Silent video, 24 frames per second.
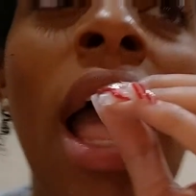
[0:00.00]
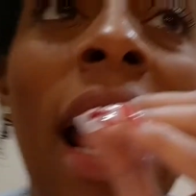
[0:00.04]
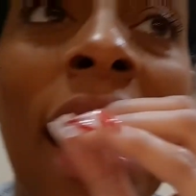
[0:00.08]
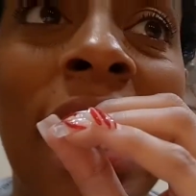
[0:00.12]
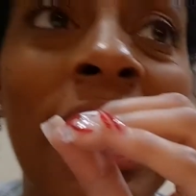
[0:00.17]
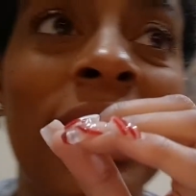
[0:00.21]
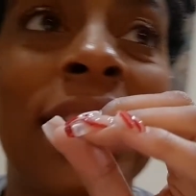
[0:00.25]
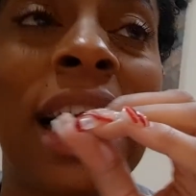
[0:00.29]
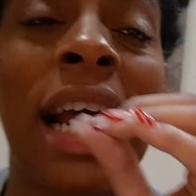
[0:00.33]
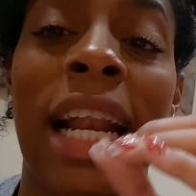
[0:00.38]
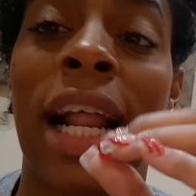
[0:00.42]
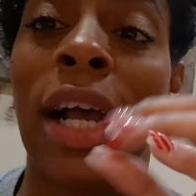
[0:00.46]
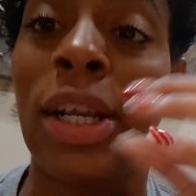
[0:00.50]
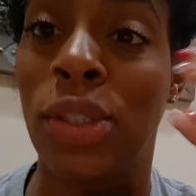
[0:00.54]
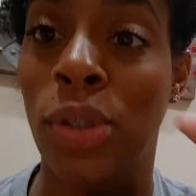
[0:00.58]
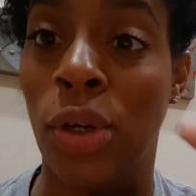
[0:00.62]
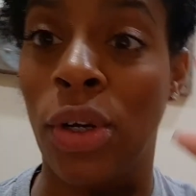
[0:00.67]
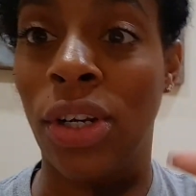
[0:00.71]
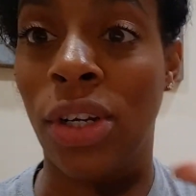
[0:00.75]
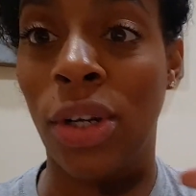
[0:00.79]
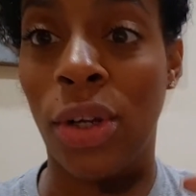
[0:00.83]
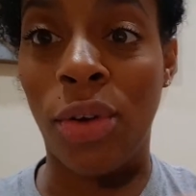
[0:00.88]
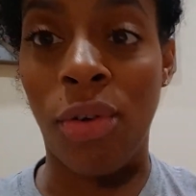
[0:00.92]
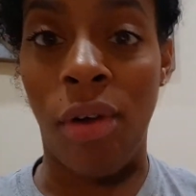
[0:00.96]
excited. I
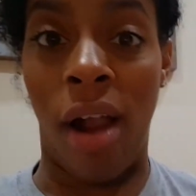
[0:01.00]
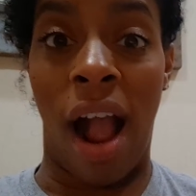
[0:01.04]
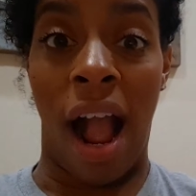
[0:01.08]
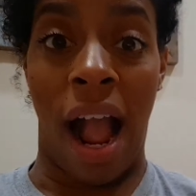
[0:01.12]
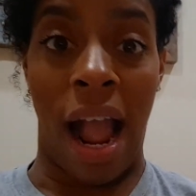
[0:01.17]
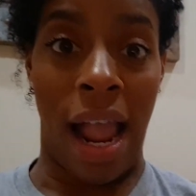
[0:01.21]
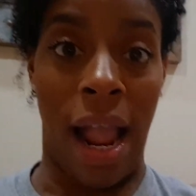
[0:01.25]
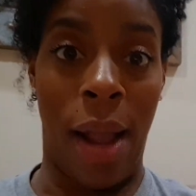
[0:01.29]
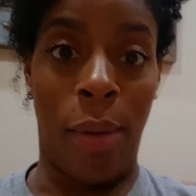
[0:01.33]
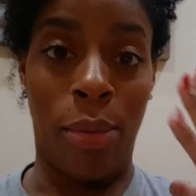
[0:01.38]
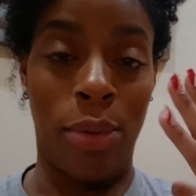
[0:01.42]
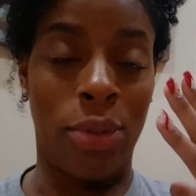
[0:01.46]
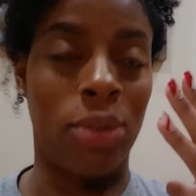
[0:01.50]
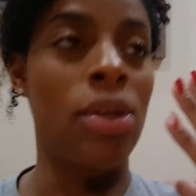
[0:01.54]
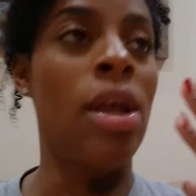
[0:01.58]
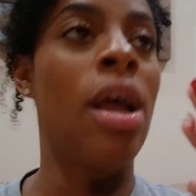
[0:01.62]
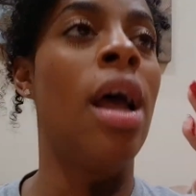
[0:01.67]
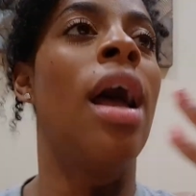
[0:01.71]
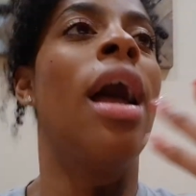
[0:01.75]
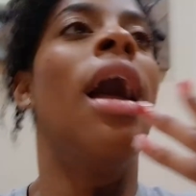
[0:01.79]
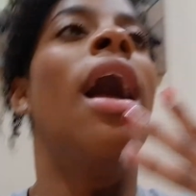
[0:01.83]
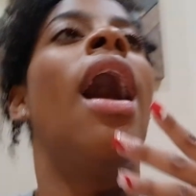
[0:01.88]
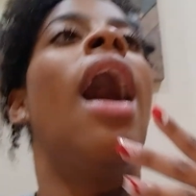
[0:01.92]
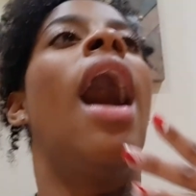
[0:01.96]
started to cry. I was,
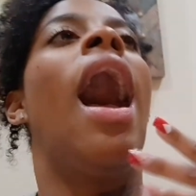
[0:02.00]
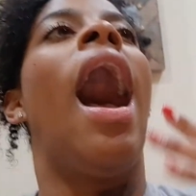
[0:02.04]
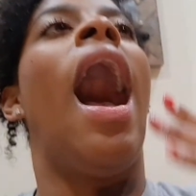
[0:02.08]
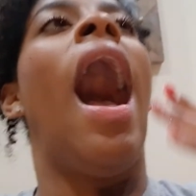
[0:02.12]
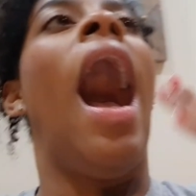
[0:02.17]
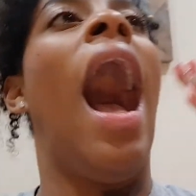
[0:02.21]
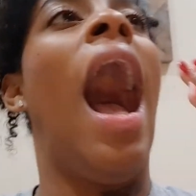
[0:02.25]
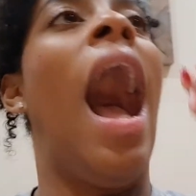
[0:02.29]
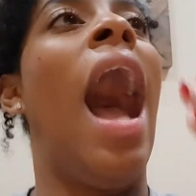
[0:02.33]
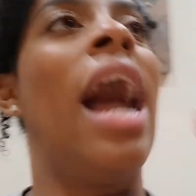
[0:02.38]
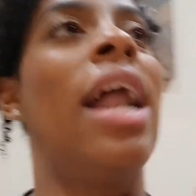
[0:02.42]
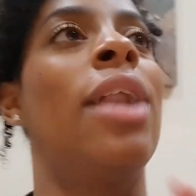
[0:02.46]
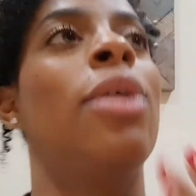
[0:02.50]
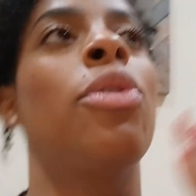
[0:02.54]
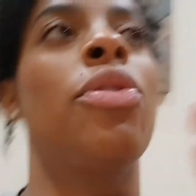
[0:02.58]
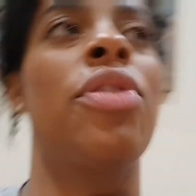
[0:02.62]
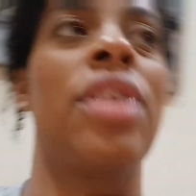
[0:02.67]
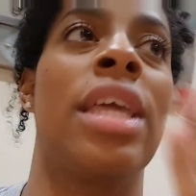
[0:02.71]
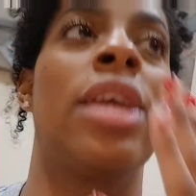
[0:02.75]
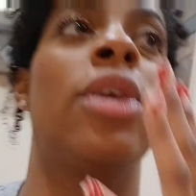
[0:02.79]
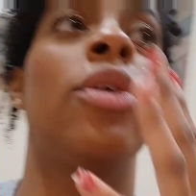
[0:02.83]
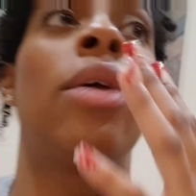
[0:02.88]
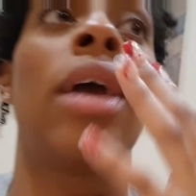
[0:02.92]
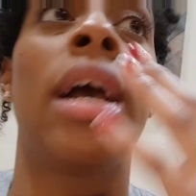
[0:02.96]
I don't
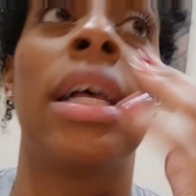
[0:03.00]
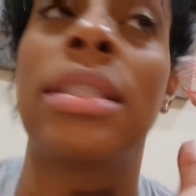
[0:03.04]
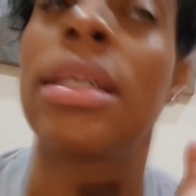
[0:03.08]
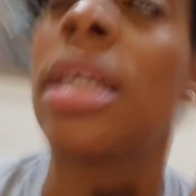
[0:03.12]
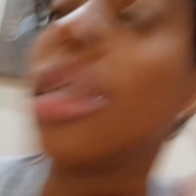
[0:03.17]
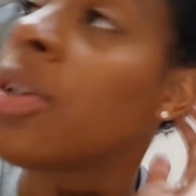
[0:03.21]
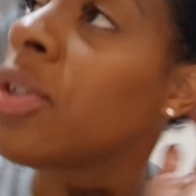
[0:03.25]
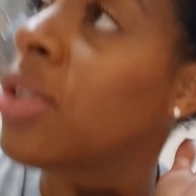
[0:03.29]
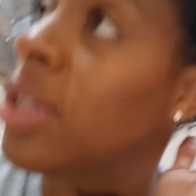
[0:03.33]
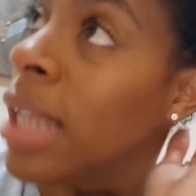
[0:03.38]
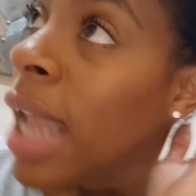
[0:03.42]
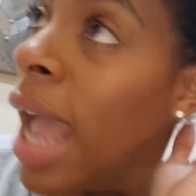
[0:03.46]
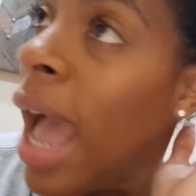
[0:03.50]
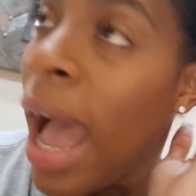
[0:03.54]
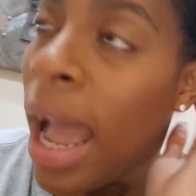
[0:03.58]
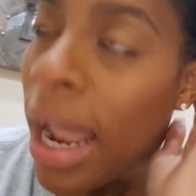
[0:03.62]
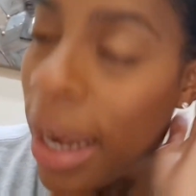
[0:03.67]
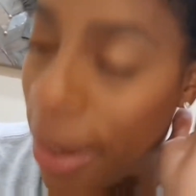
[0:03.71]
think you guys understand. I